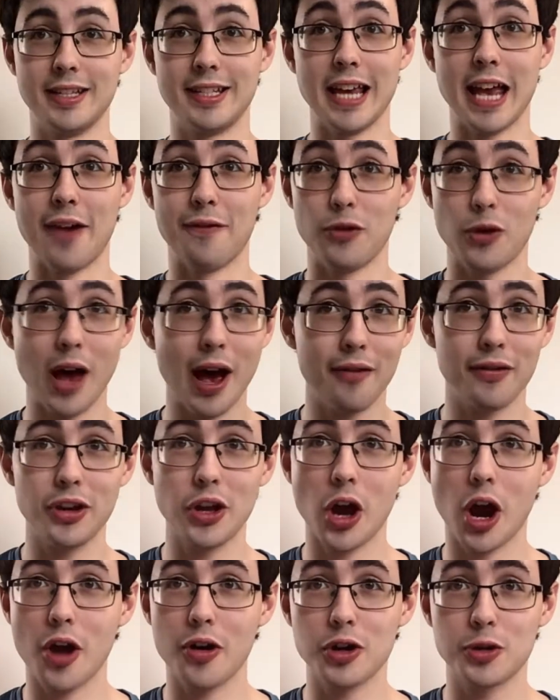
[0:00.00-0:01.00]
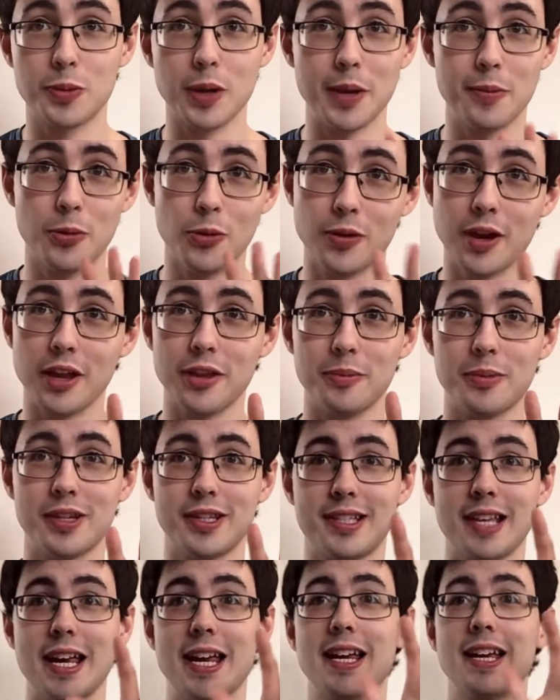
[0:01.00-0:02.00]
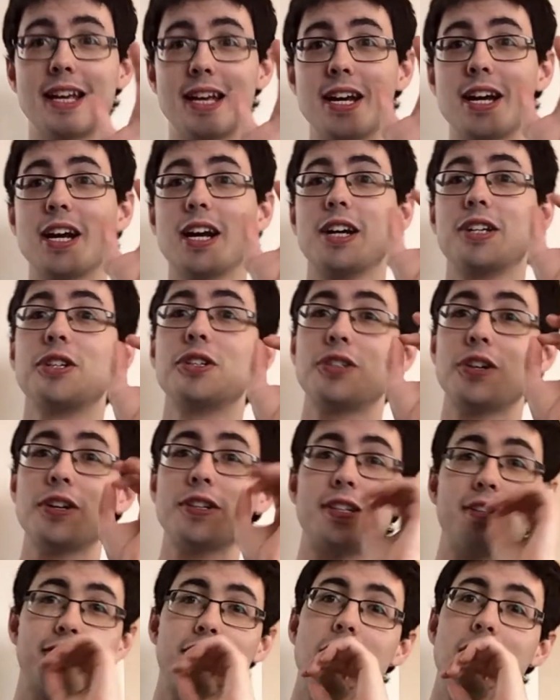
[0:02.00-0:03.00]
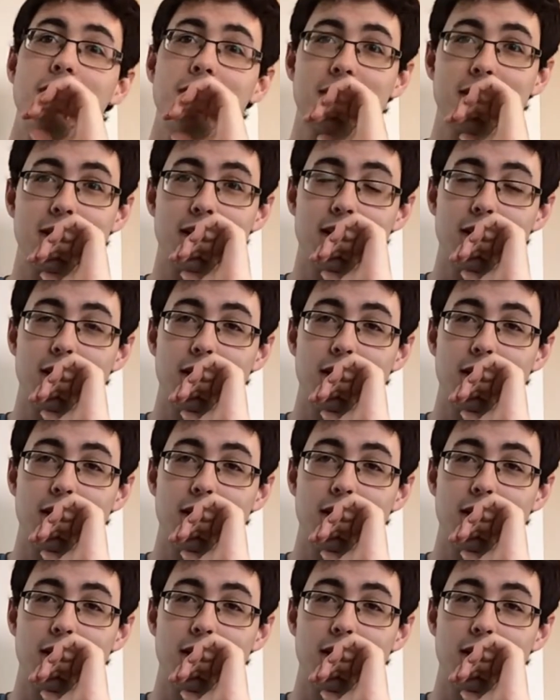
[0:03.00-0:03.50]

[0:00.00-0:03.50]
So yeah, if you have any Irish people, get them to say The 31st.